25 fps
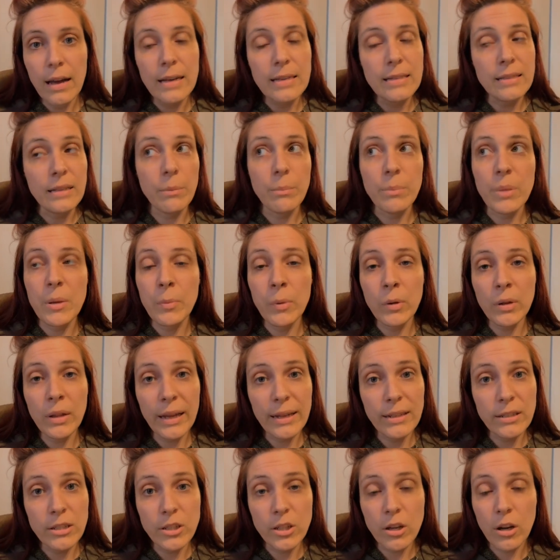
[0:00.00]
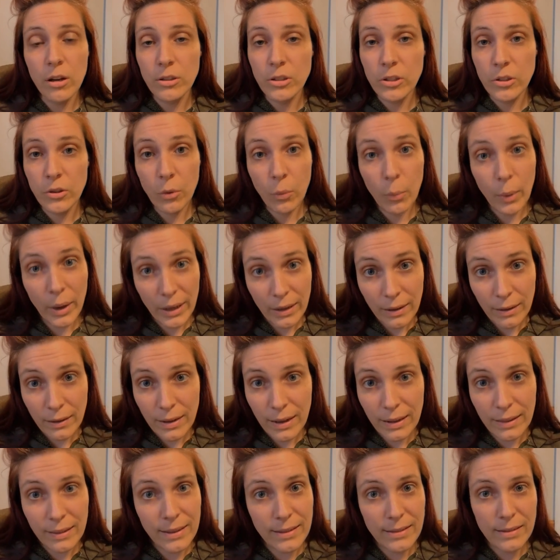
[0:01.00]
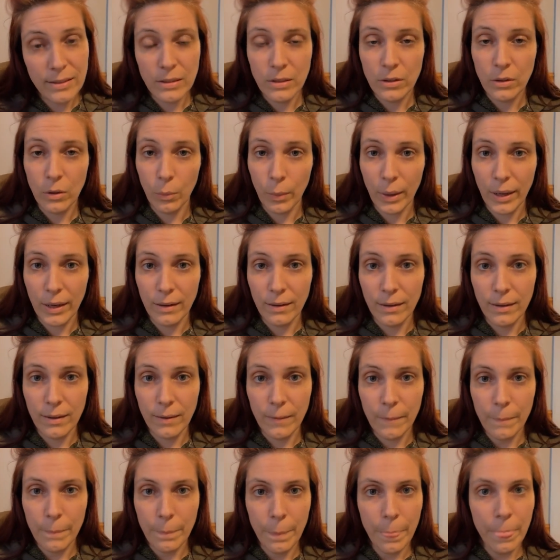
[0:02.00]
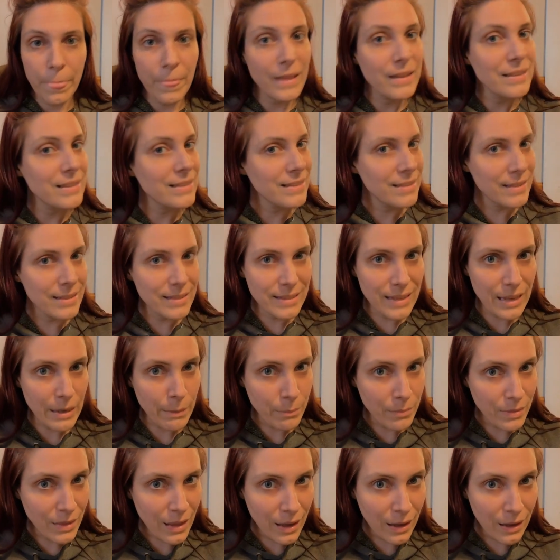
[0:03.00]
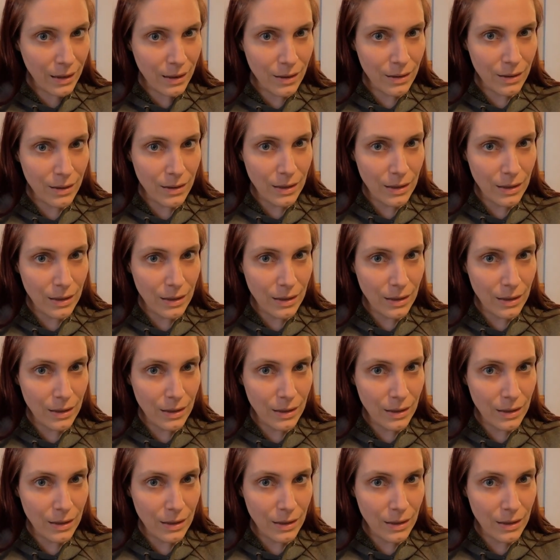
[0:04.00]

some people like to talk to the wind and listen to the wind. It's the same thing.